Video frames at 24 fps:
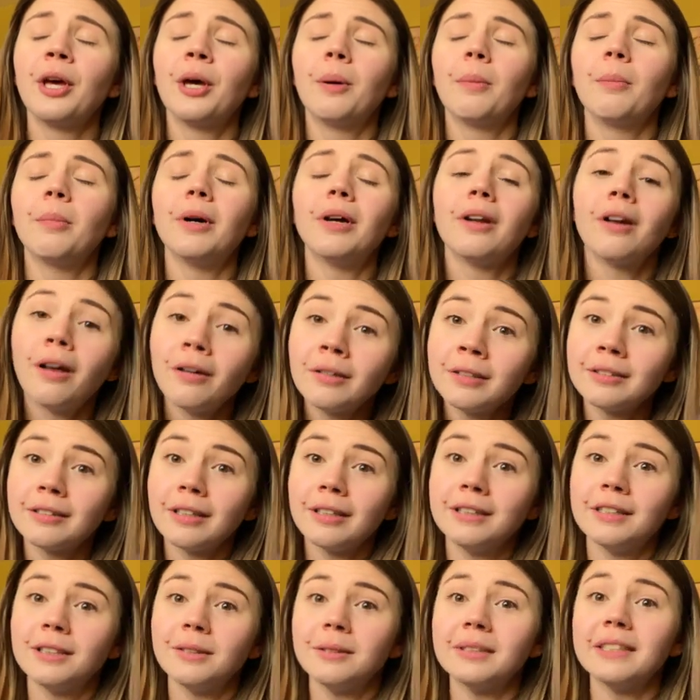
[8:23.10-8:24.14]
But
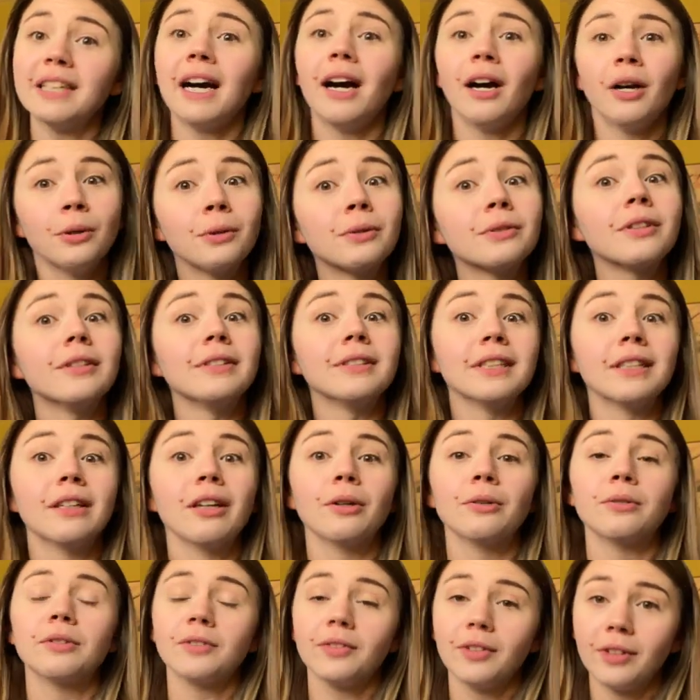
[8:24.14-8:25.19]
alongside doing that, I also did
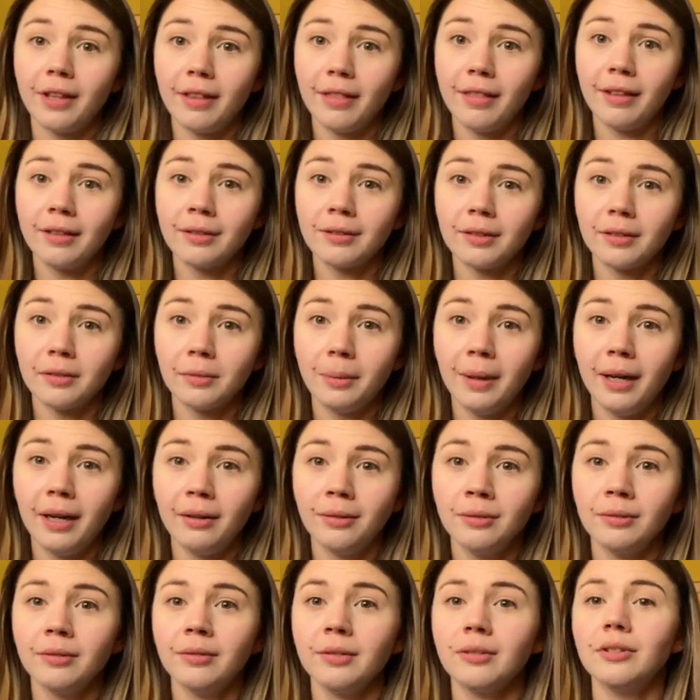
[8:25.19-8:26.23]
loads of other things as
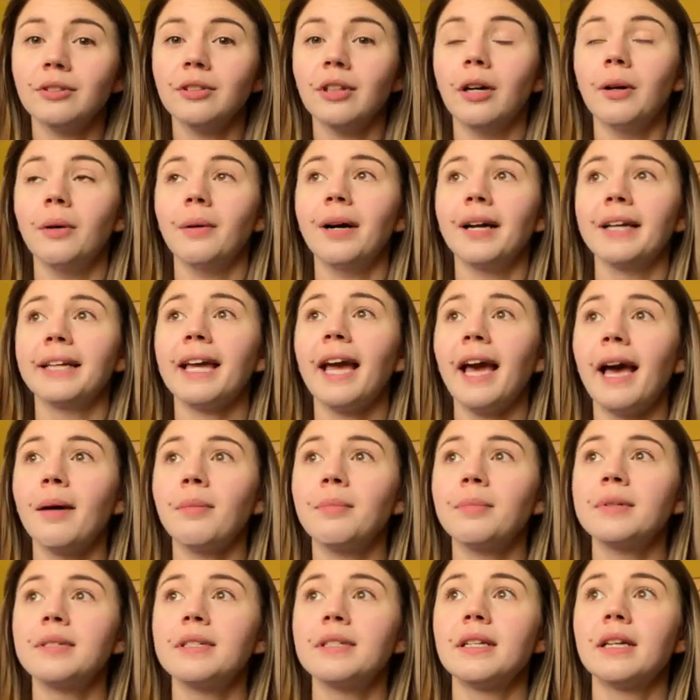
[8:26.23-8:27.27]
well. So I
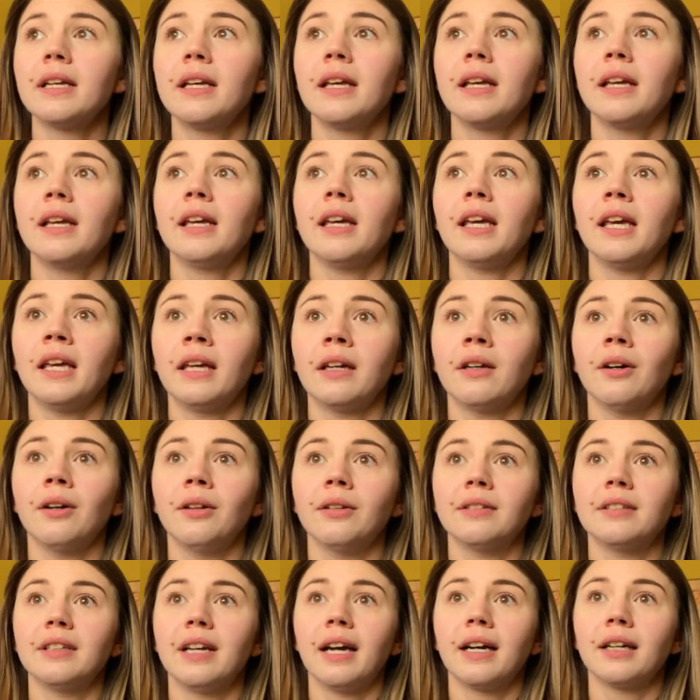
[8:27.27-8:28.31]
kept in
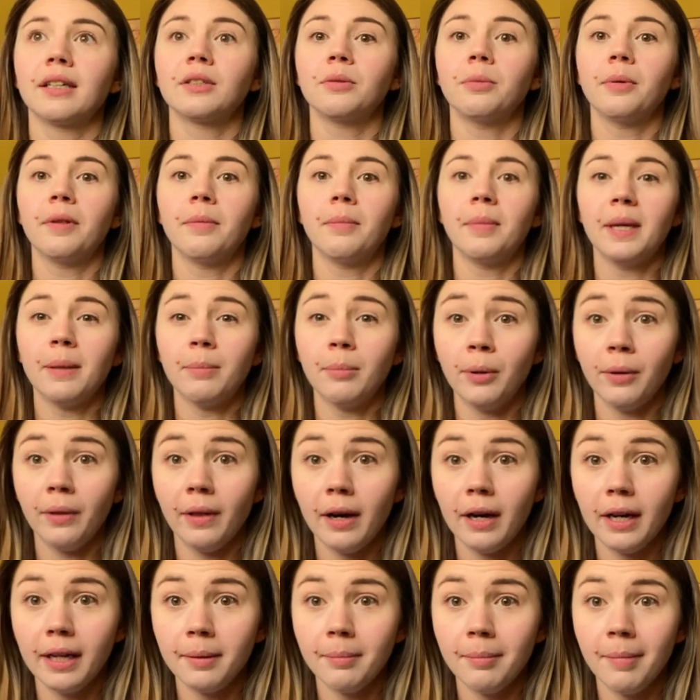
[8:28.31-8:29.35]
contact with people that
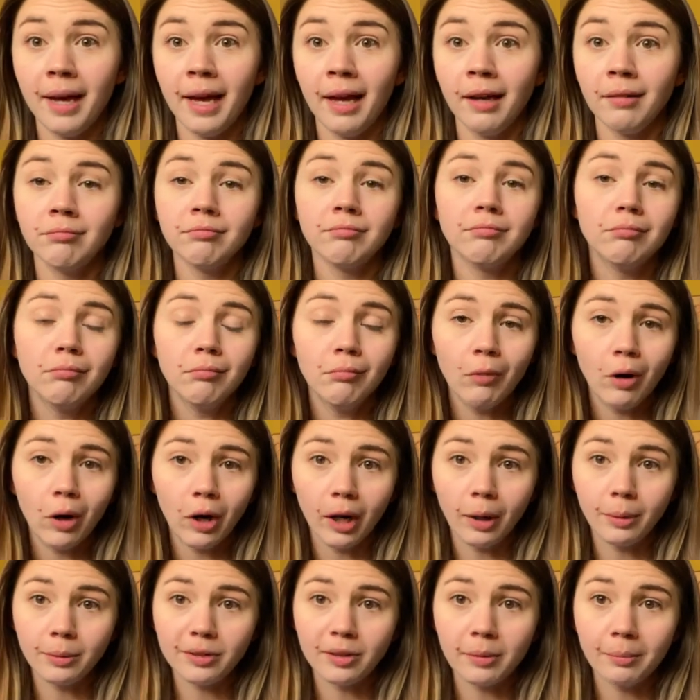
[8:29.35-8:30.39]
I'd met while
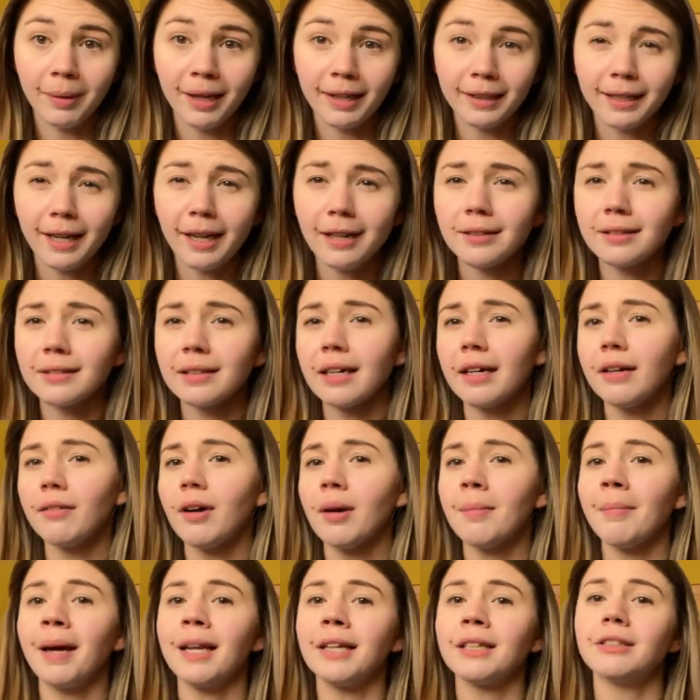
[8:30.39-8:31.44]
I was in Madagascar.
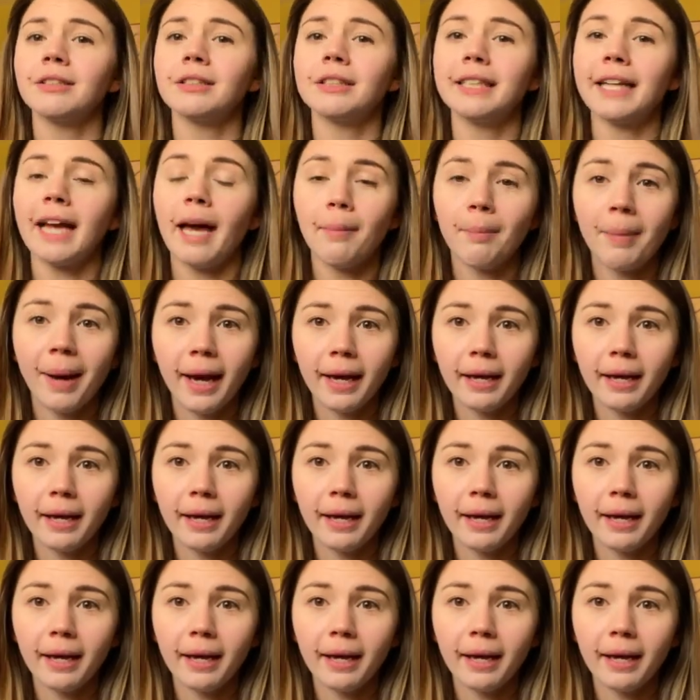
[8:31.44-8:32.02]
I managed to get